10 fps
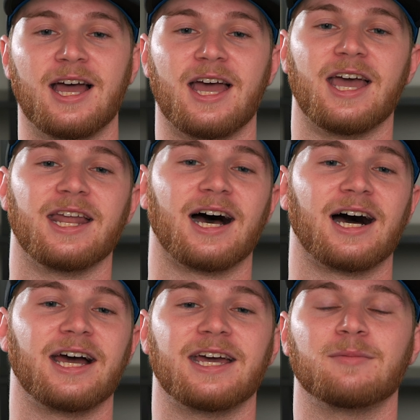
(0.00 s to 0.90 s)
and
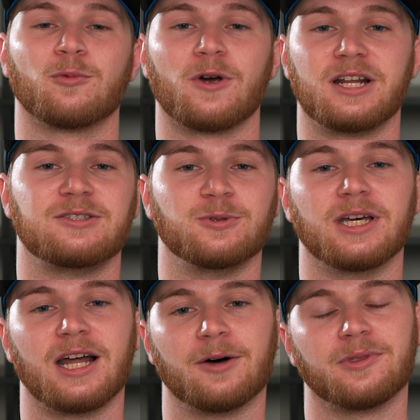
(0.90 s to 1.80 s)
I am ready to
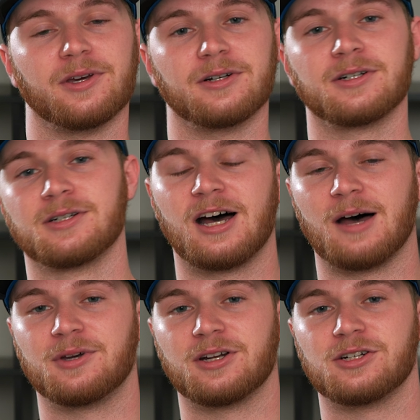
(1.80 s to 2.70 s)
get out there.
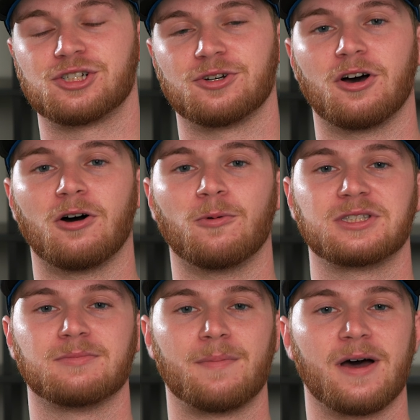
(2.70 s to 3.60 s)
I'm gonna show y'all what's
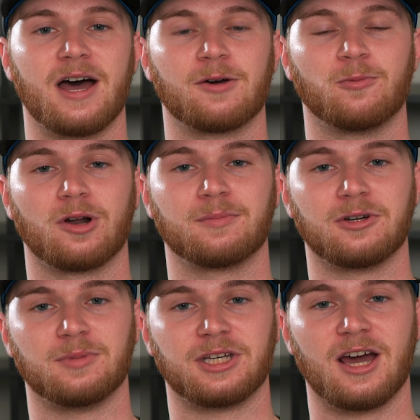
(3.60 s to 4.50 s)
in my pack, what I'm
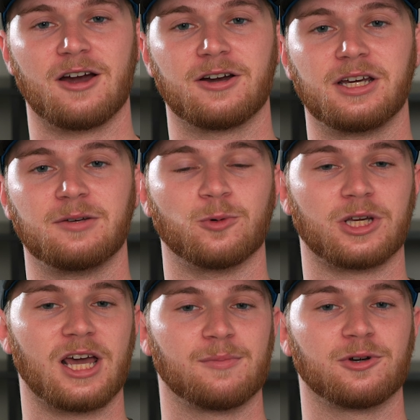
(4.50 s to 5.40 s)
gonna be carrying, what
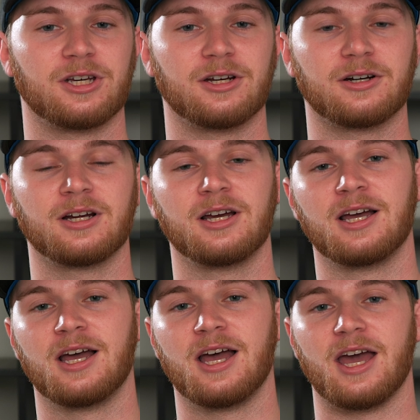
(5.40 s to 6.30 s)
camera gear,
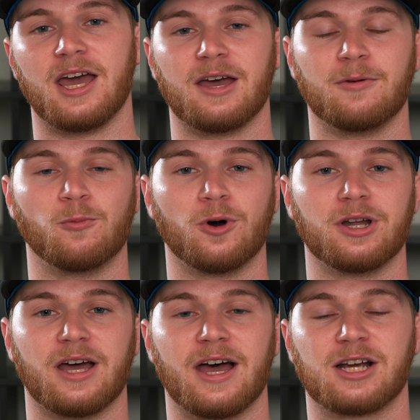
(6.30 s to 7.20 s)
and
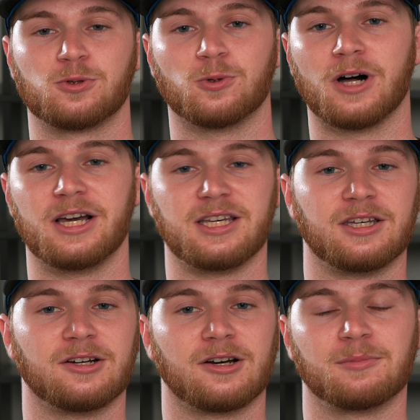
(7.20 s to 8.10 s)
what actual hiking
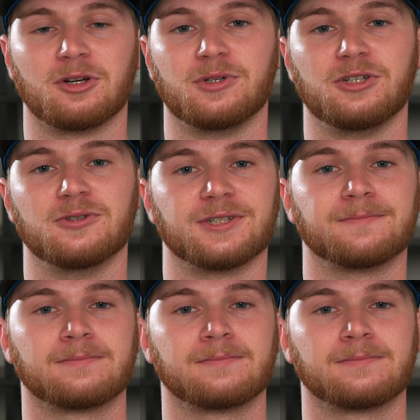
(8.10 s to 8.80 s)
gear I'm gonna be using.